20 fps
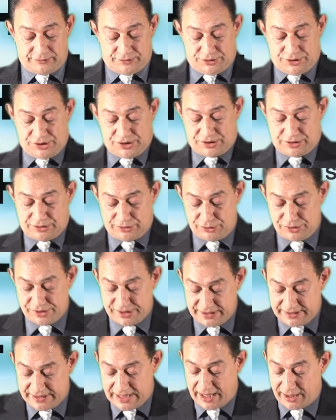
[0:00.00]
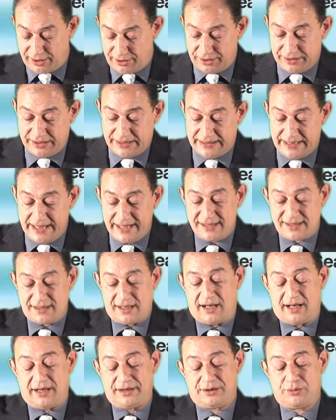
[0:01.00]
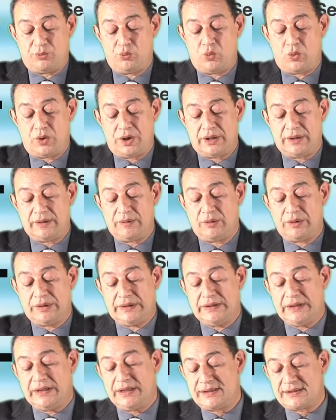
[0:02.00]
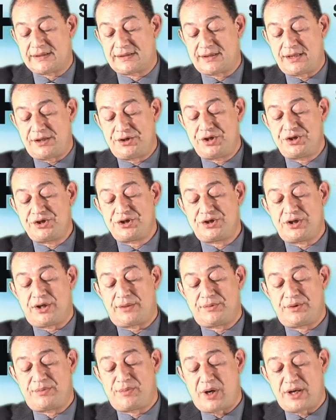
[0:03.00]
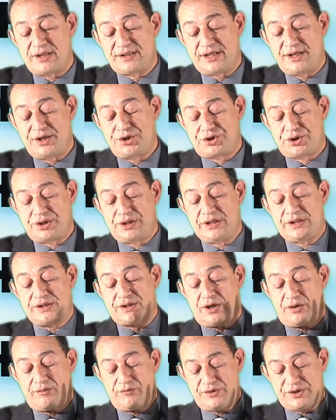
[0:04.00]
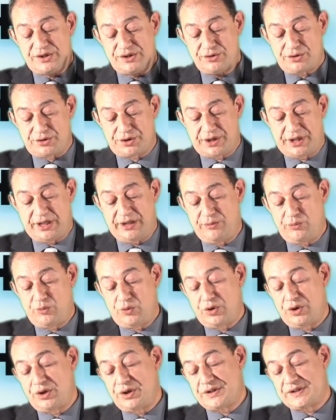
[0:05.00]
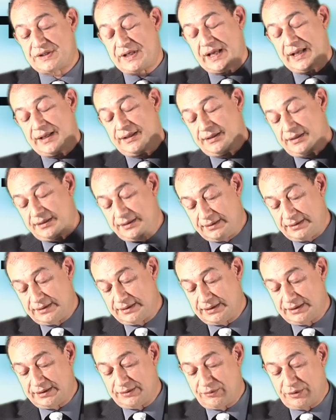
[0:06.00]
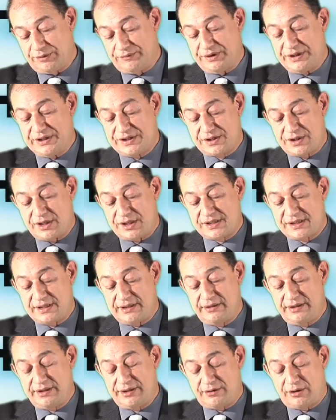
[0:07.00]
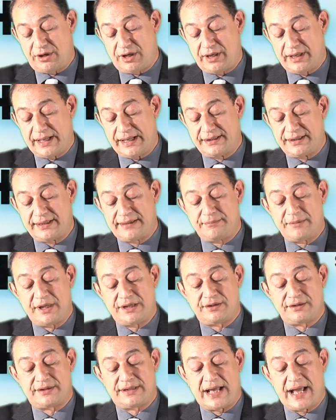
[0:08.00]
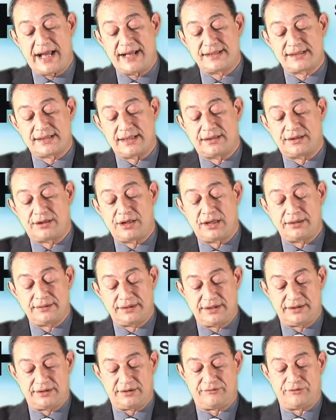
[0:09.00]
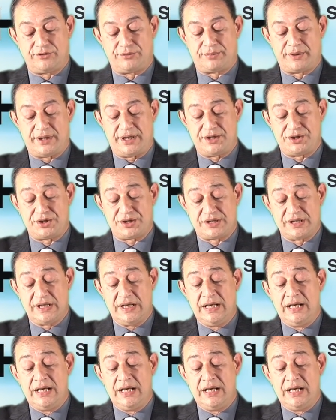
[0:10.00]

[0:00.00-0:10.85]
just closing down on the next item, search engine optimization is obviously your keywords and uh, what we discussed earlier on, and the meta tags and content of your pages.